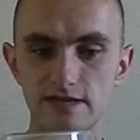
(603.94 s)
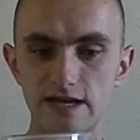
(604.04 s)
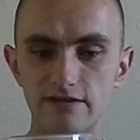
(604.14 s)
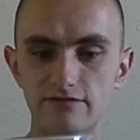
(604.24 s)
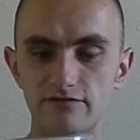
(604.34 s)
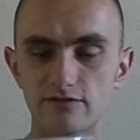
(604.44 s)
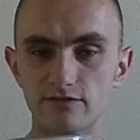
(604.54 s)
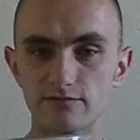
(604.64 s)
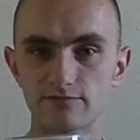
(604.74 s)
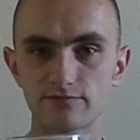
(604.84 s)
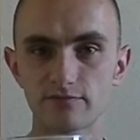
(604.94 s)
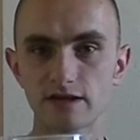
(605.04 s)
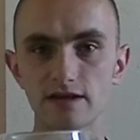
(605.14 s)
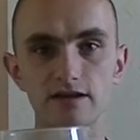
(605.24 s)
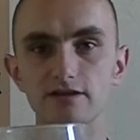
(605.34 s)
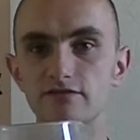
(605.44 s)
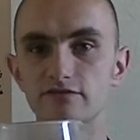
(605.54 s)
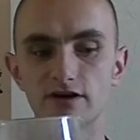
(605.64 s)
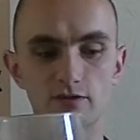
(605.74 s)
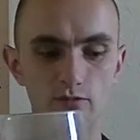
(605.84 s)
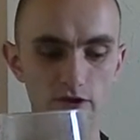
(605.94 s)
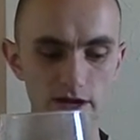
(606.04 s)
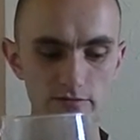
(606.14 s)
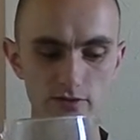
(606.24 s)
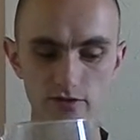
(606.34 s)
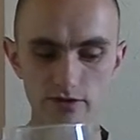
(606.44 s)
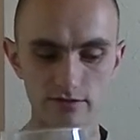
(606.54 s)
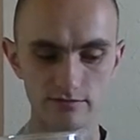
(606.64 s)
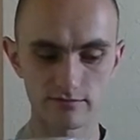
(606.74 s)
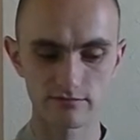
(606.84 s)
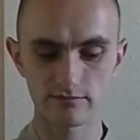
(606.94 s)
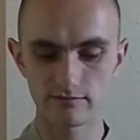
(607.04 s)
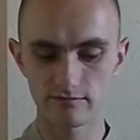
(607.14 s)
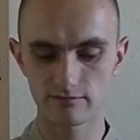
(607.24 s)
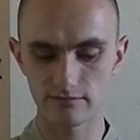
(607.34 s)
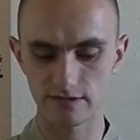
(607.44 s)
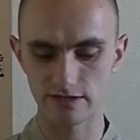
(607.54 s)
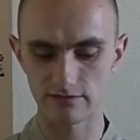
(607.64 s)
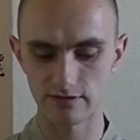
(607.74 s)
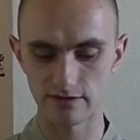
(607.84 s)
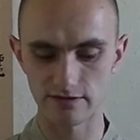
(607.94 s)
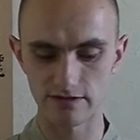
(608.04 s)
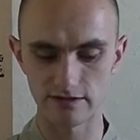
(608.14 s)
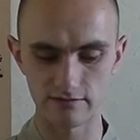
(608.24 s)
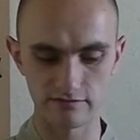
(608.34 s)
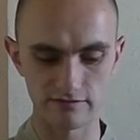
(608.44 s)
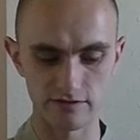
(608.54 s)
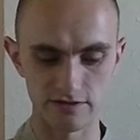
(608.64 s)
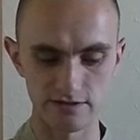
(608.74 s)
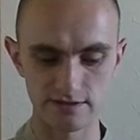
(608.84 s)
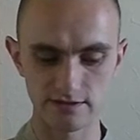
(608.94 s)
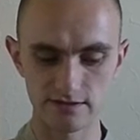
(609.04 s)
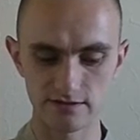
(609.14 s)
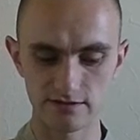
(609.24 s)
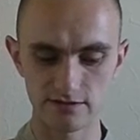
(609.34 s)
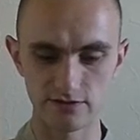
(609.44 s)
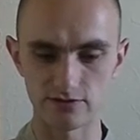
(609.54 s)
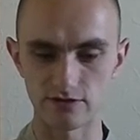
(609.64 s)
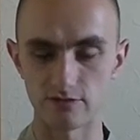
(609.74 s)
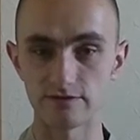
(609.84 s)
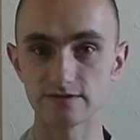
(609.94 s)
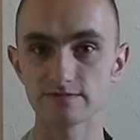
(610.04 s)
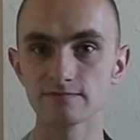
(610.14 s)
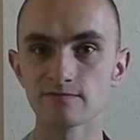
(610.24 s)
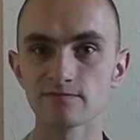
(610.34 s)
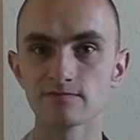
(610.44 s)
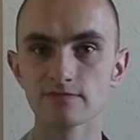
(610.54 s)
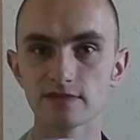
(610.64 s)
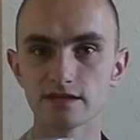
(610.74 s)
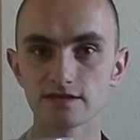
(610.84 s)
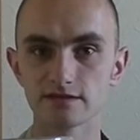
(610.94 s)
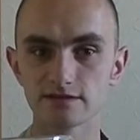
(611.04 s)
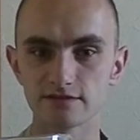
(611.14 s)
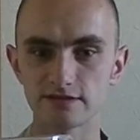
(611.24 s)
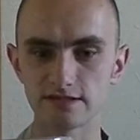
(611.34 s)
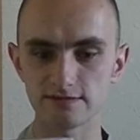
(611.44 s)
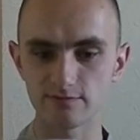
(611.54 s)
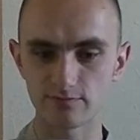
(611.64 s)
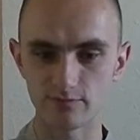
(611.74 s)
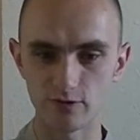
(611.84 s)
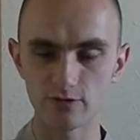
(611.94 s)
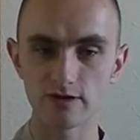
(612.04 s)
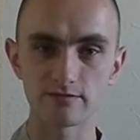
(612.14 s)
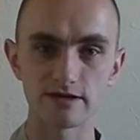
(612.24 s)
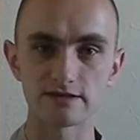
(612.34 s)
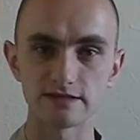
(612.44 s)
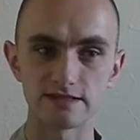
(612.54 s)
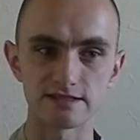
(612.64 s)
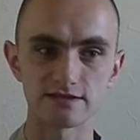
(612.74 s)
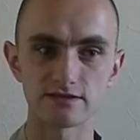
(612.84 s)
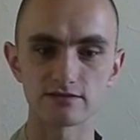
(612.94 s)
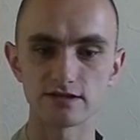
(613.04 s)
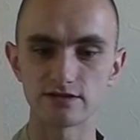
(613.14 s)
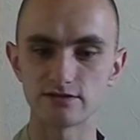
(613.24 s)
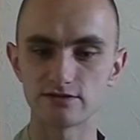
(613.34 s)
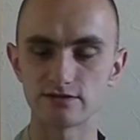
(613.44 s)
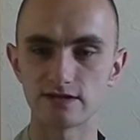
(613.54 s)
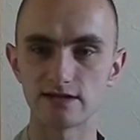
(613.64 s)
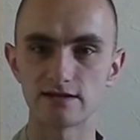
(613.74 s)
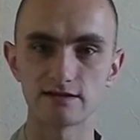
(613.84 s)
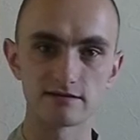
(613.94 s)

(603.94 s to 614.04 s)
half full. You've got way more than what you need for just 2 cups. So this brewing method is not only good to get